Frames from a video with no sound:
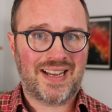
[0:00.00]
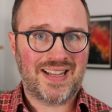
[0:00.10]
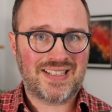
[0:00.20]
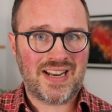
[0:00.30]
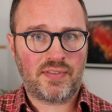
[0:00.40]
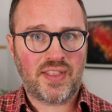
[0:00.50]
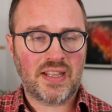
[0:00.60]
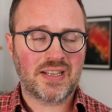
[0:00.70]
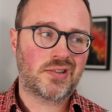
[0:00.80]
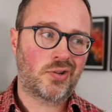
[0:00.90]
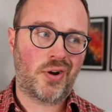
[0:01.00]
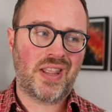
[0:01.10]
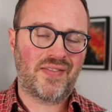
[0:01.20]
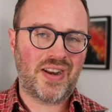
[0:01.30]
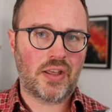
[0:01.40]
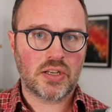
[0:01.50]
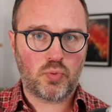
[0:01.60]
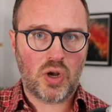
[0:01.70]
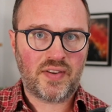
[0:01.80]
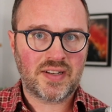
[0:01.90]
And it's another thing that's not in that video that's
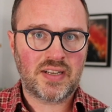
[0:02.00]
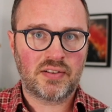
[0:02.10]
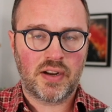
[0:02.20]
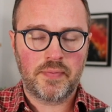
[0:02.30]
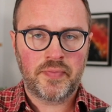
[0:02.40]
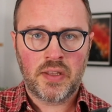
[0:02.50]
worth considering,